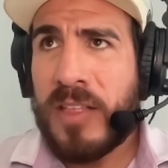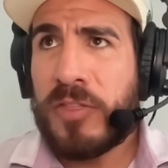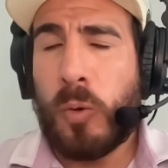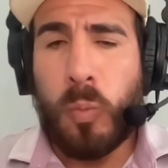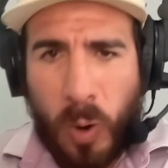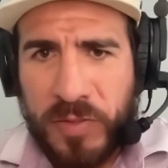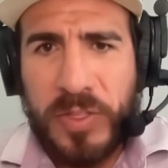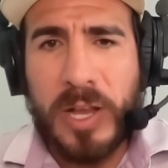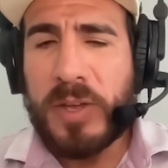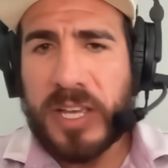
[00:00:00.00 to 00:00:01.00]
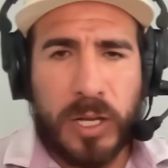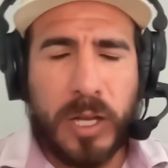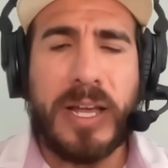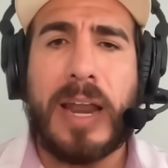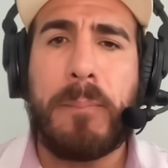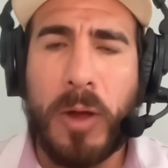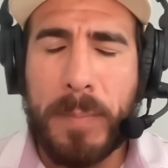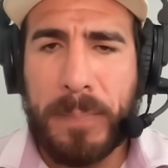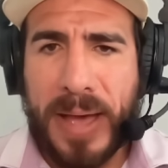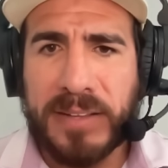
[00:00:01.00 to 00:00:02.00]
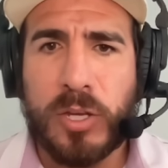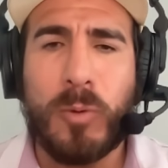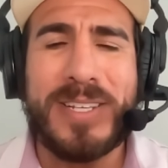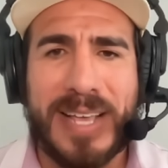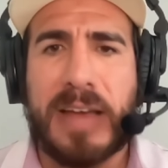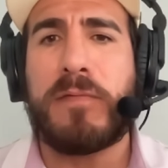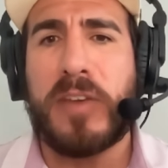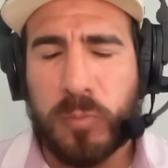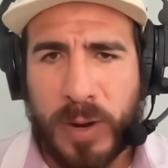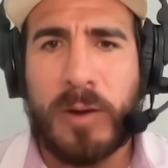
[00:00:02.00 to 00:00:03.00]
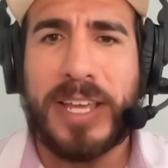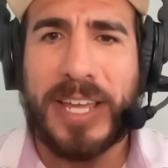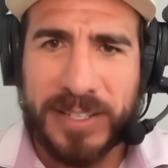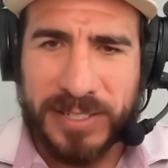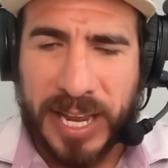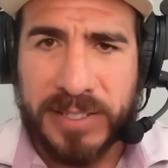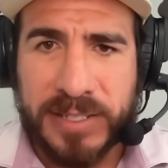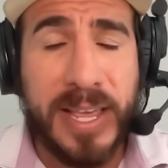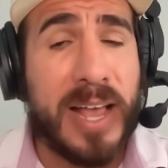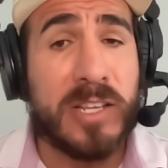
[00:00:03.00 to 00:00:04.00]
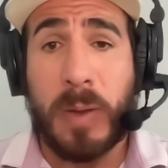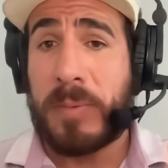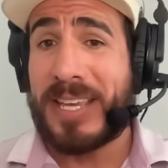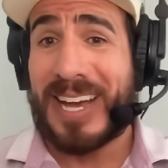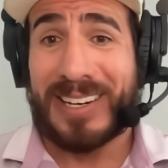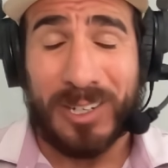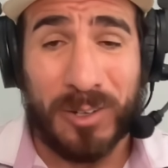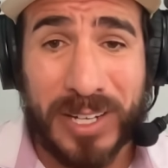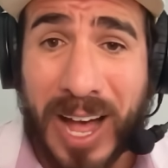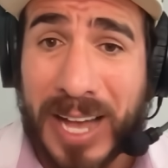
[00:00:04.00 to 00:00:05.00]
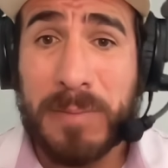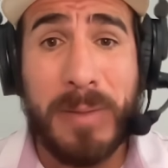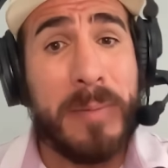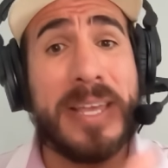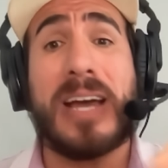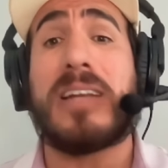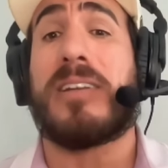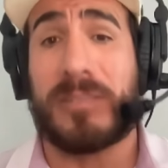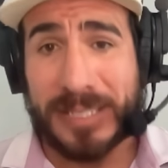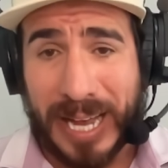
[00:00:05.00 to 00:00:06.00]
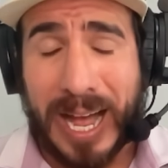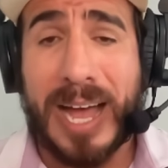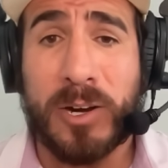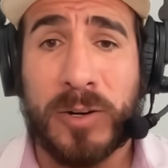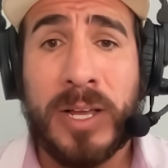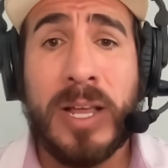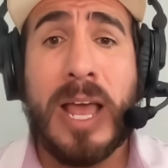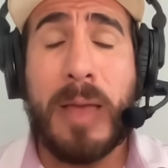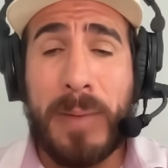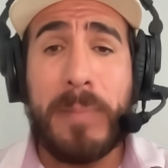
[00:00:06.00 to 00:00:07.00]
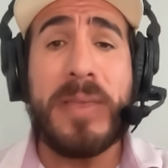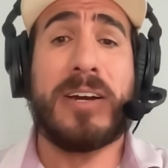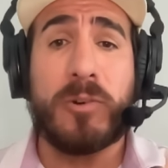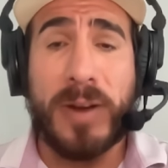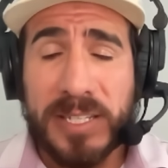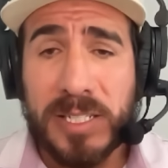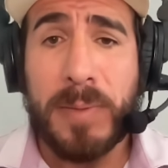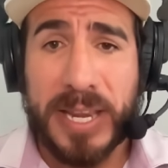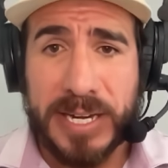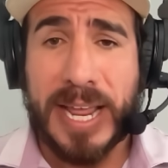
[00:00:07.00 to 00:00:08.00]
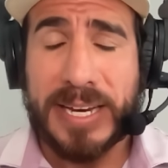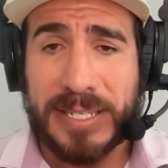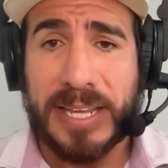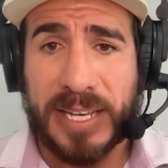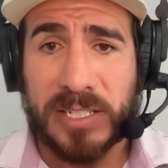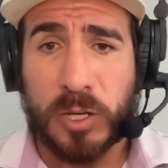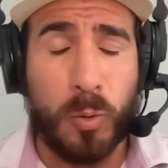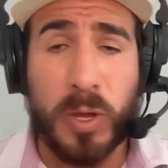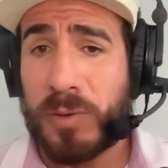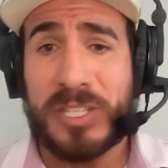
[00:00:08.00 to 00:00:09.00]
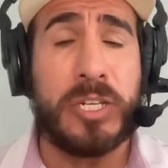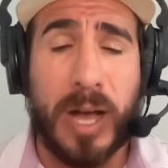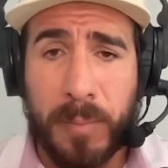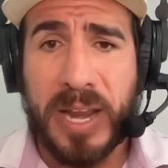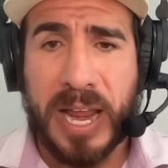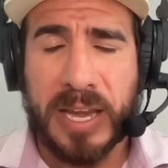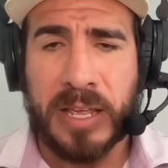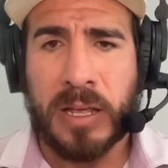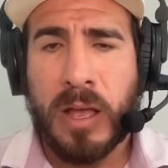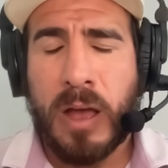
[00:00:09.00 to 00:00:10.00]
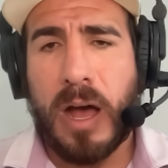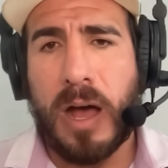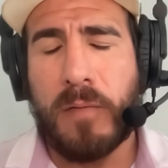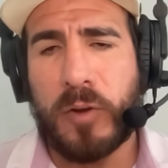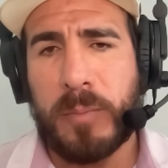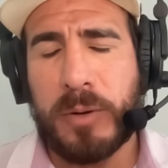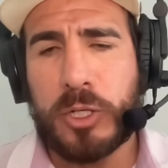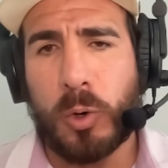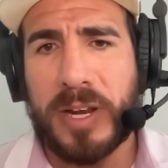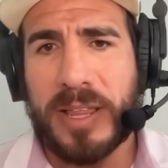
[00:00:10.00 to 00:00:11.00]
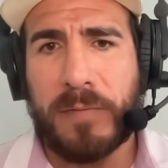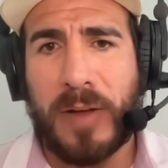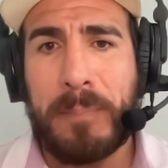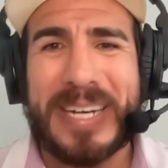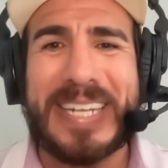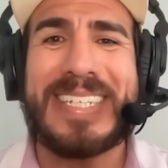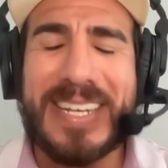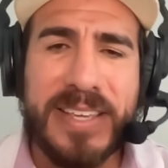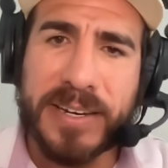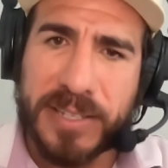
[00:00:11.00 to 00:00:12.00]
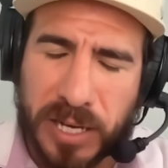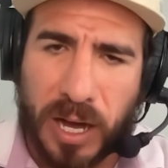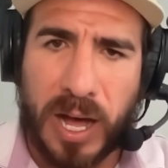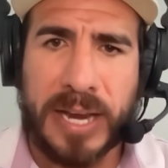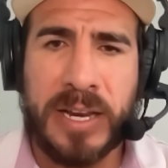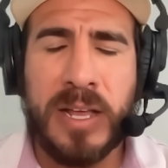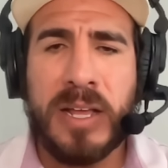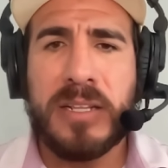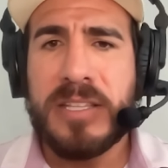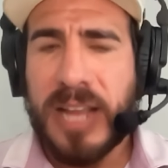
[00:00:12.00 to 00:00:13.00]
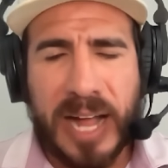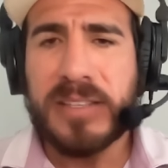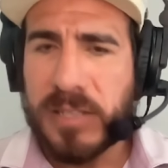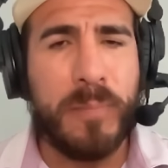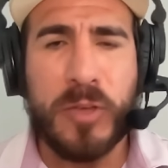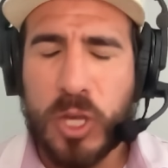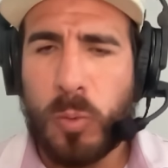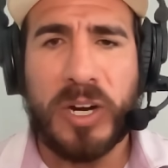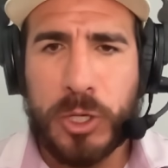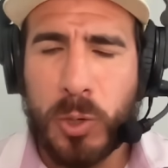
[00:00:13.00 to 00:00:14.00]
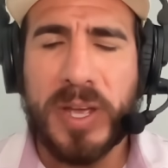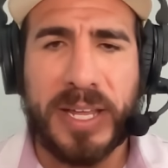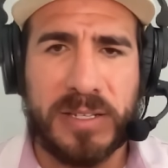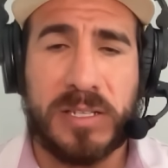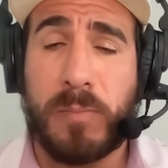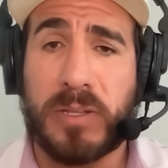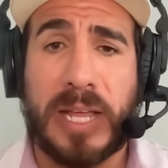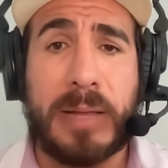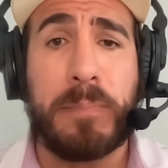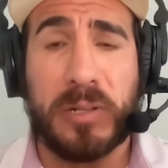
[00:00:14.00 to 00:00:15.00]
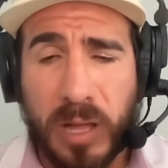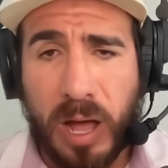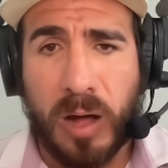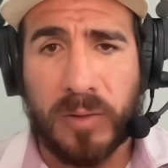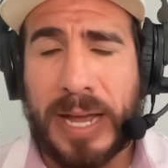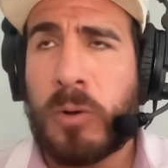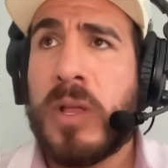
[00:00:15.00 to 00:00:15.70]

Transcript: the one thing we can kind of point back to is that fifth round against Nate Diaz. Maybe he got a little cocky. Maybe he got a little mm tired. And maybe he underestimated Nate Diaz, who he was dominating uh, for the majority of that fight. But he did get caught. Not something you want to do against someone like Belal. Now,